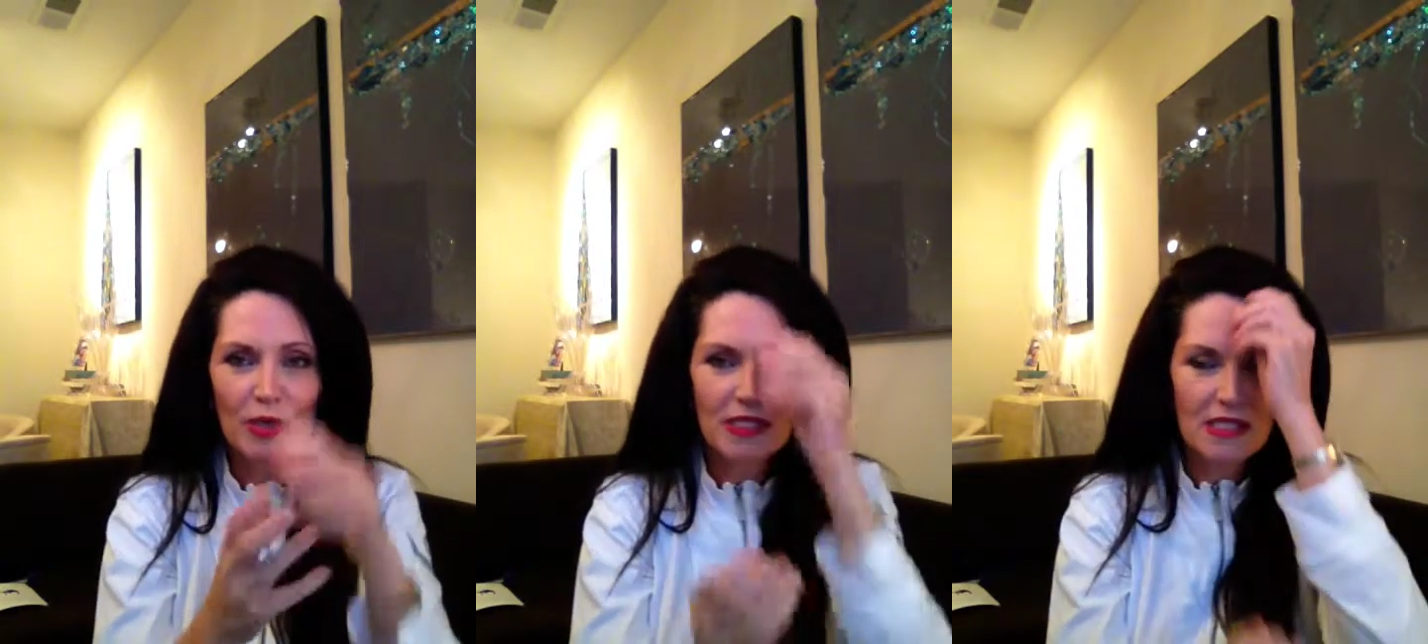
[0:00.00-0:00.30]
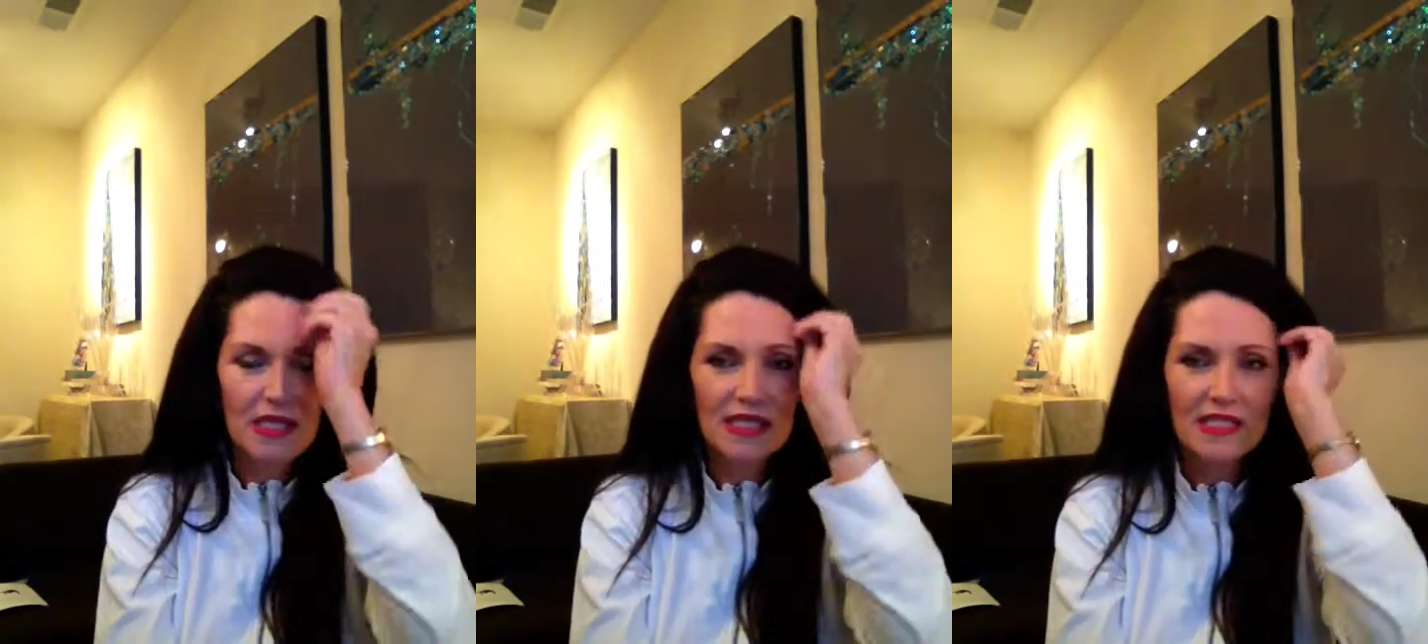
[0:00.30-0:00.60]

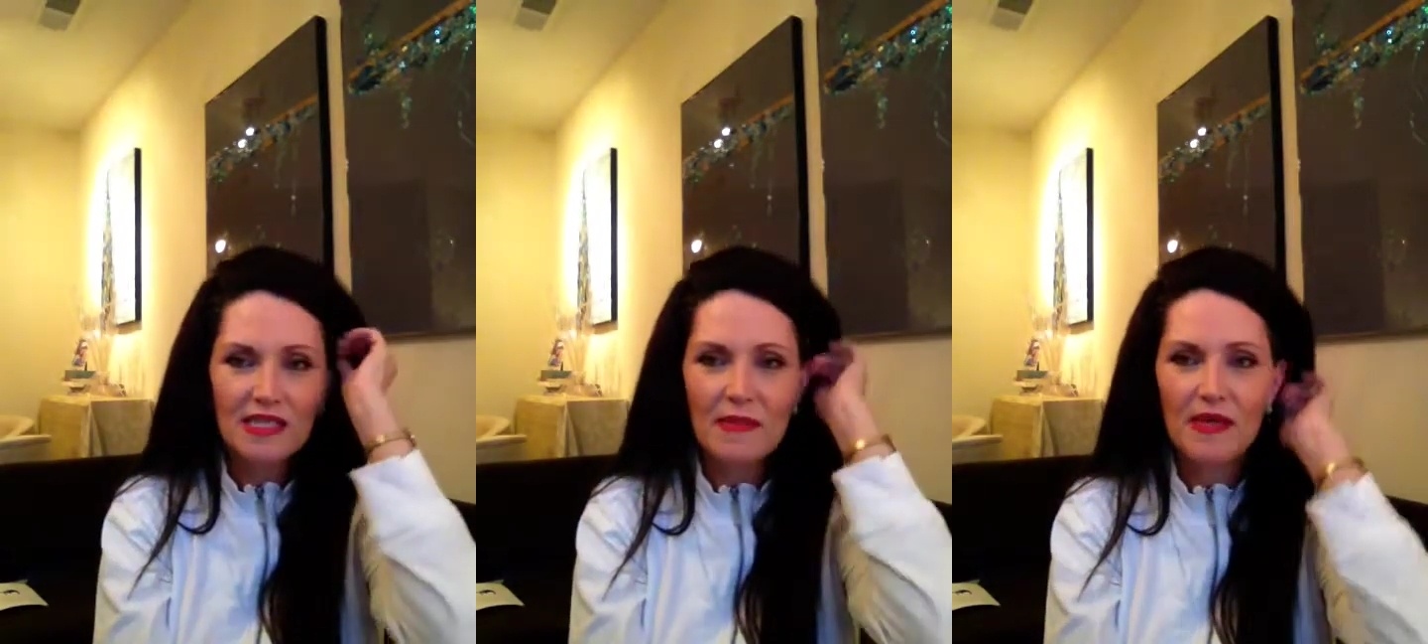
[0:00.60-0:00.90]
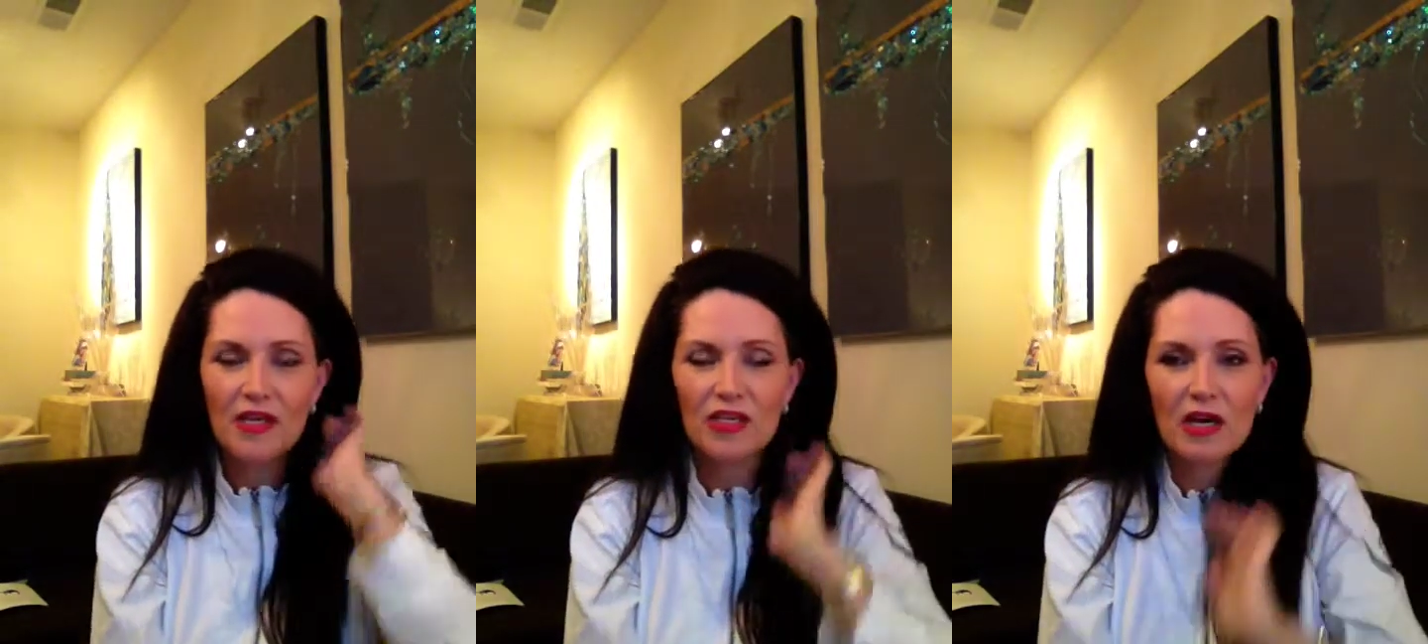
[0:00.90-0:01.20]
exists in
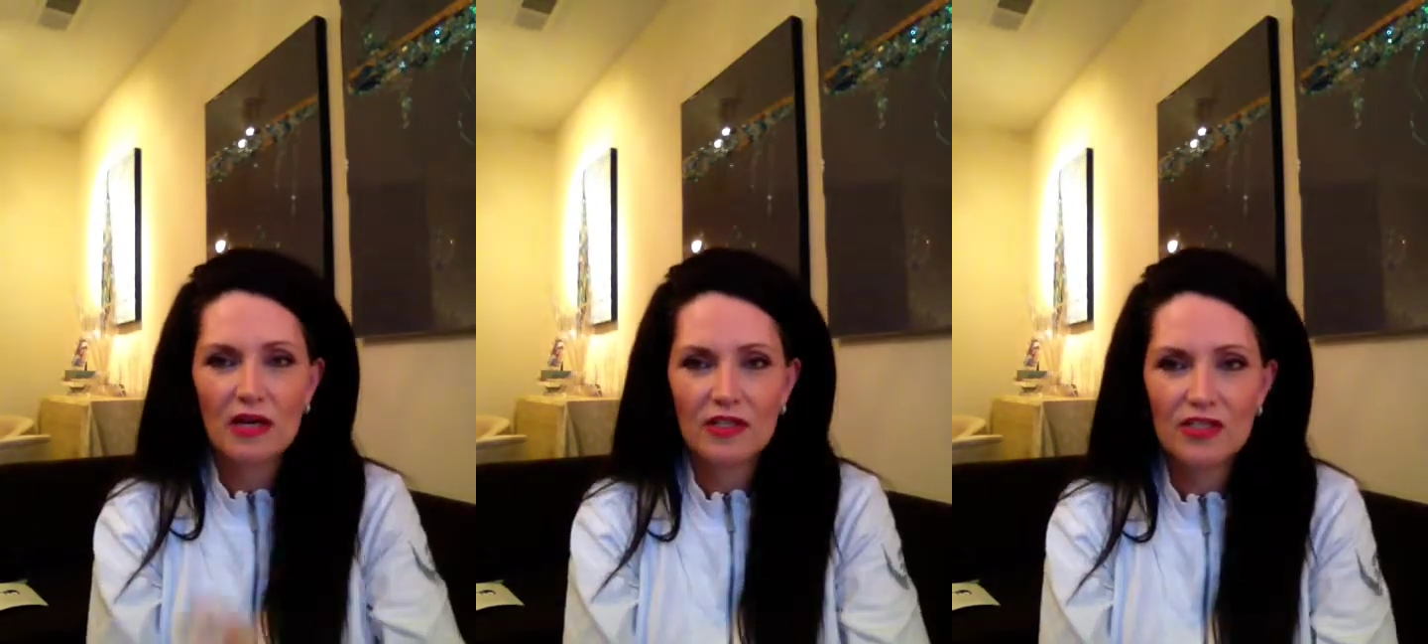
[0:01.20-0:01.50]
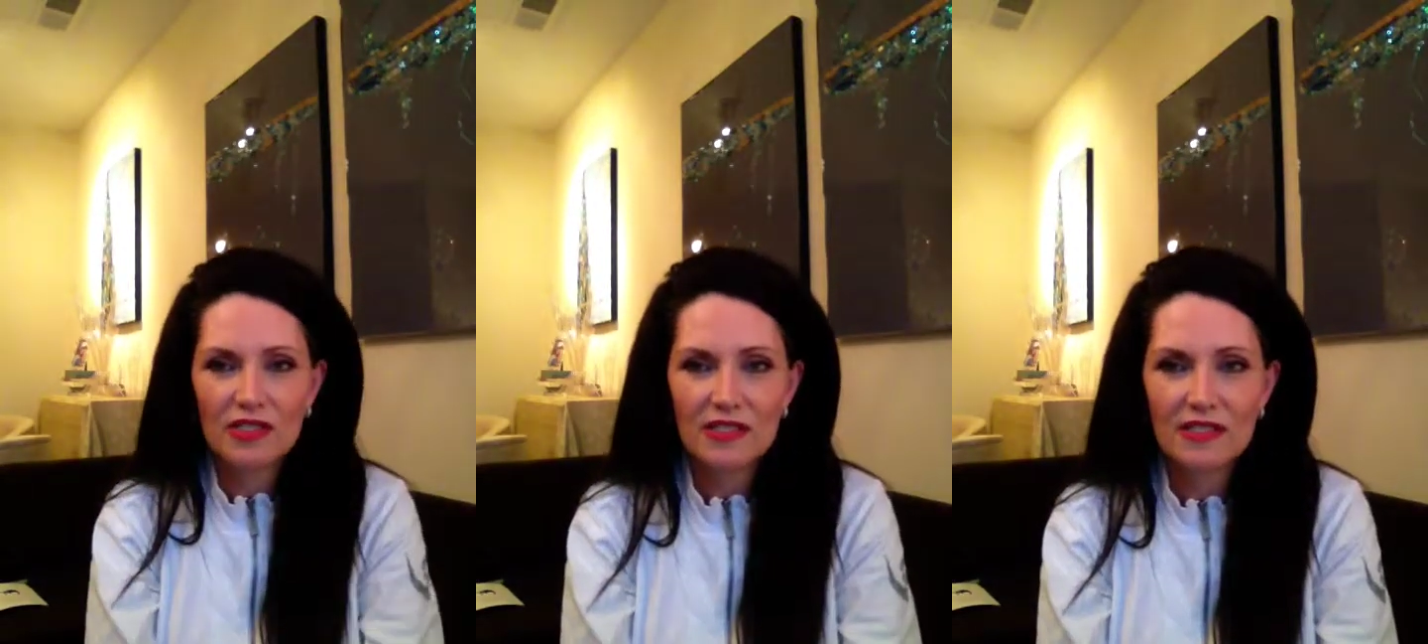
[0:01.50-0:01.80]
the
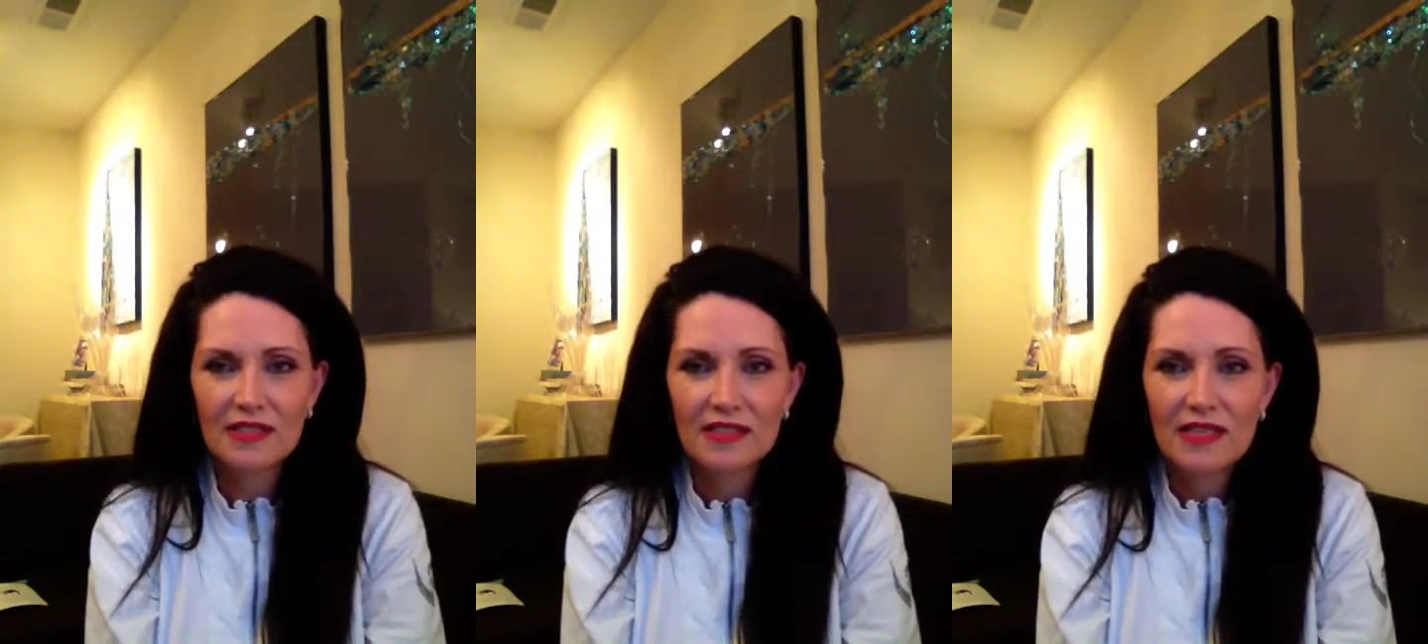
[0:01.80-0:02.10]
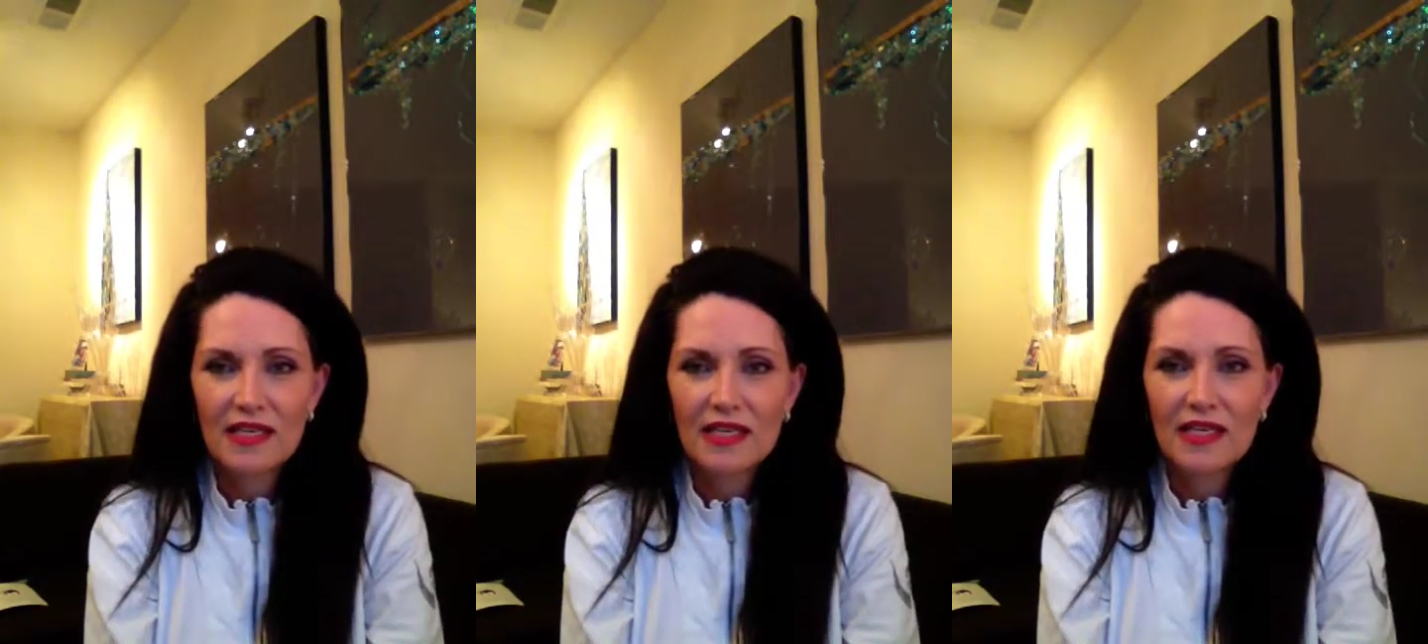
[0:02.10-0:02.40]
unconscious,
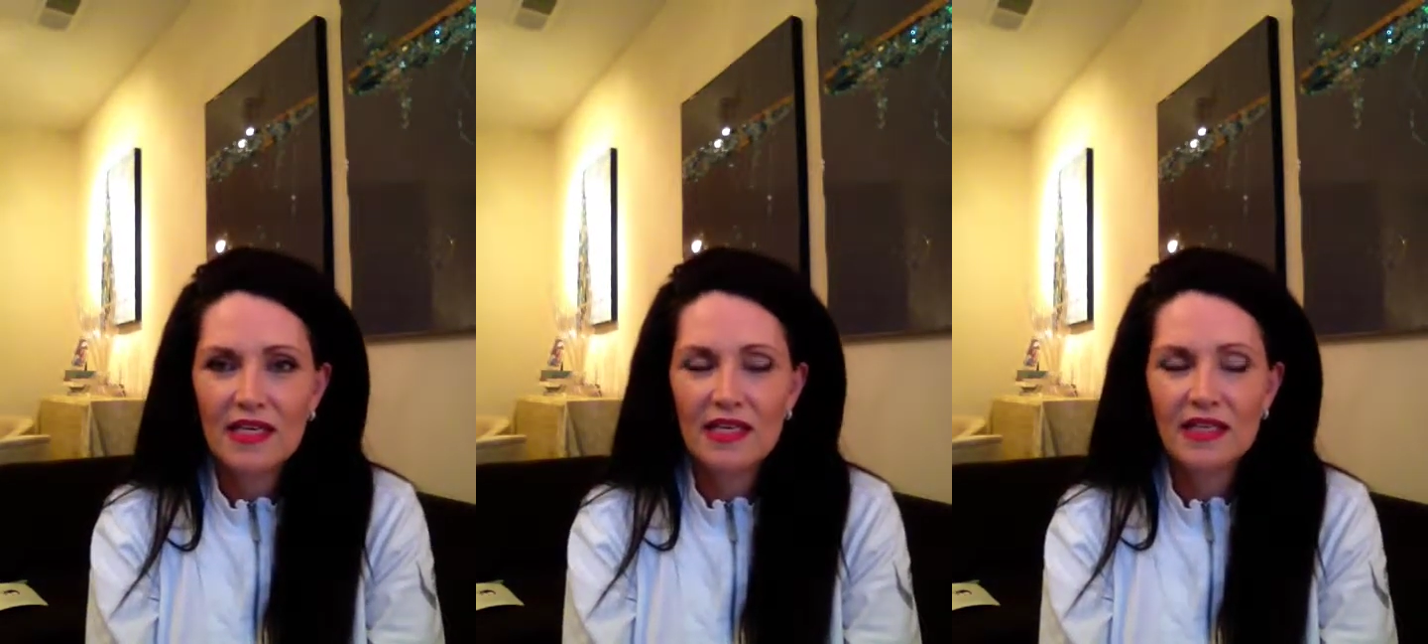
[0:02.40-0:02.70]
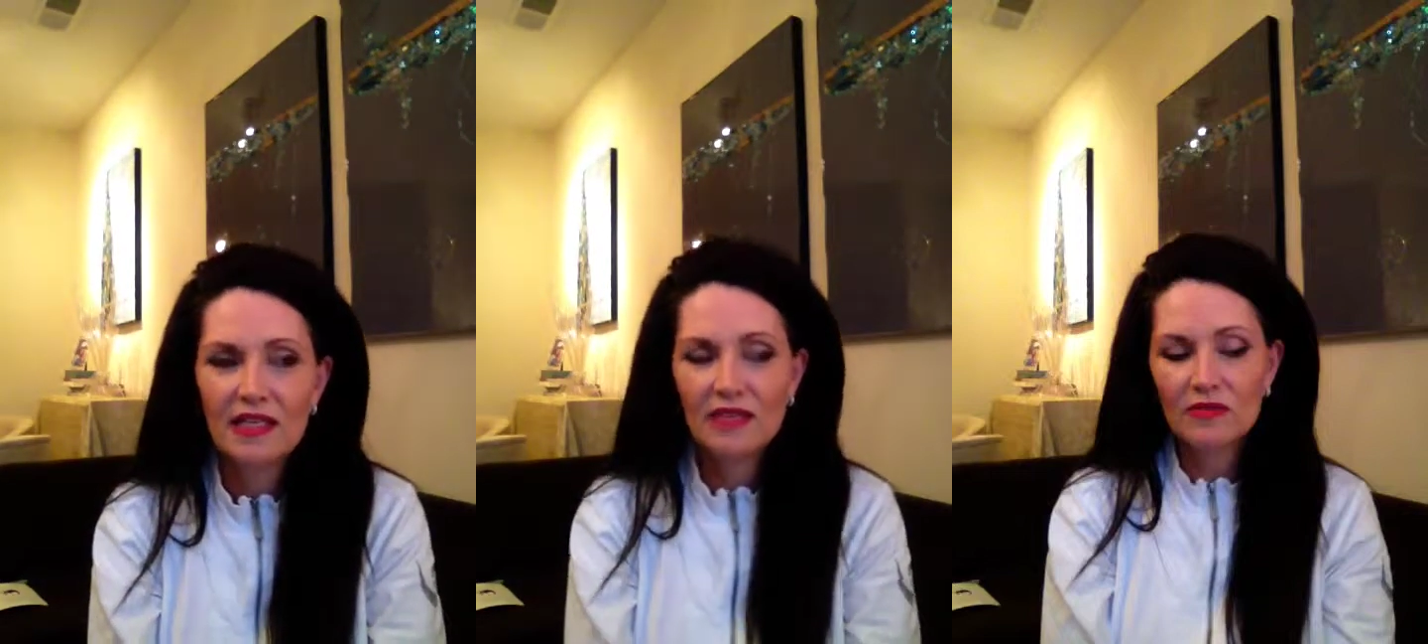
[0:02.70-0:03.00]

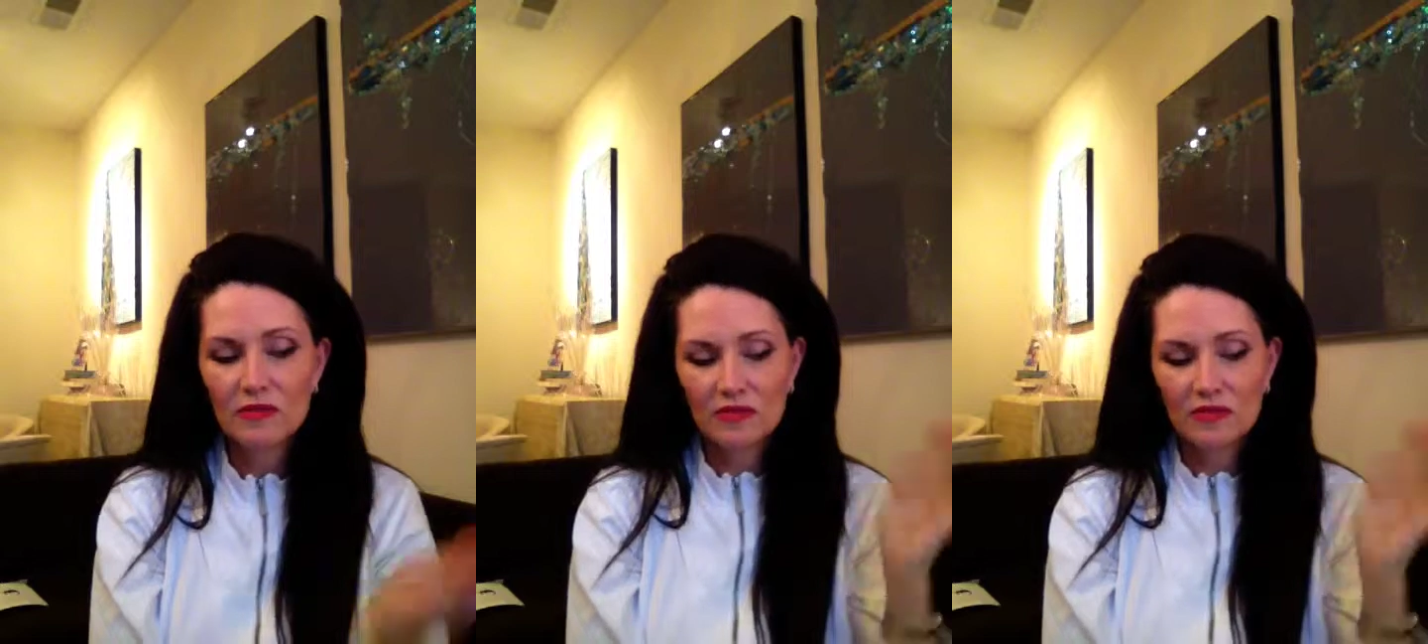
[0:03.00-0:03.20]
and the